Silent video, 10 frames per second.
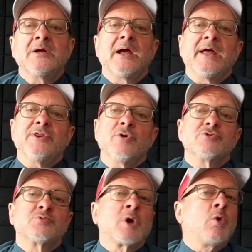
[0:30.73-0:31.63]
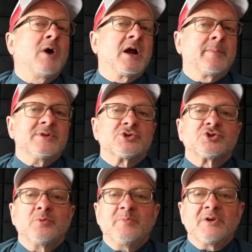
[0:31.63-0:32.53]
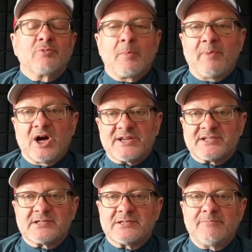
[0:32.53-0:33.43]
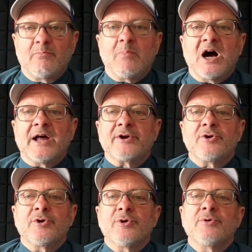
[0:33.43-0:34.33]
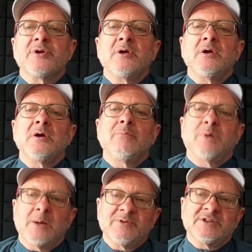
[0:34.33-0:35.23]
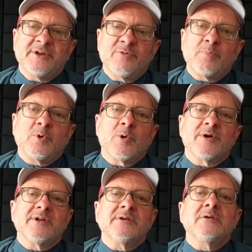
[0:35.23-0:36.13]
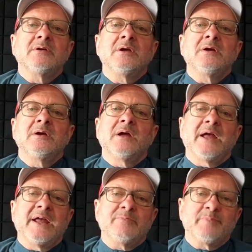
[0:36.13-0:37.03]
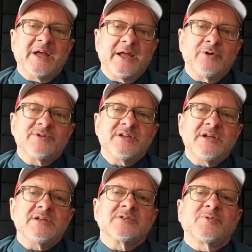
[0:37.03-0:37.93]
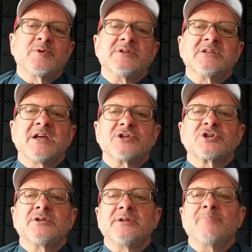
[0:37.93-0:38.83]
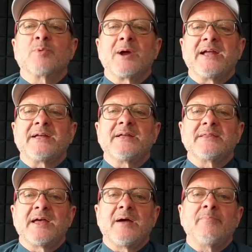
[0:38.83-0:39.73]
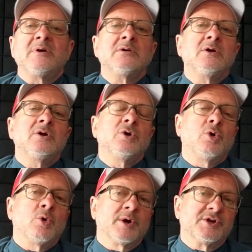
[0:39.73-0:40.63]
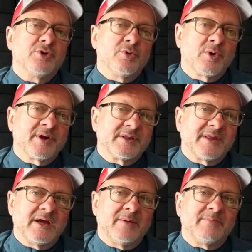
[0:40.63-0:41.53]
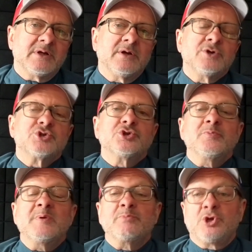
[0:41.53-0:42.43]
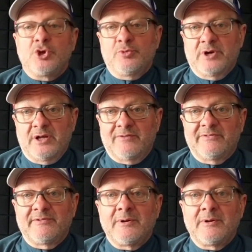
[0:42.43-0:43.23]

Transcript: And those requirements should be robust, monitored, publicly reported, and penalties for intentionally breaking them or ignoring them should be punitive.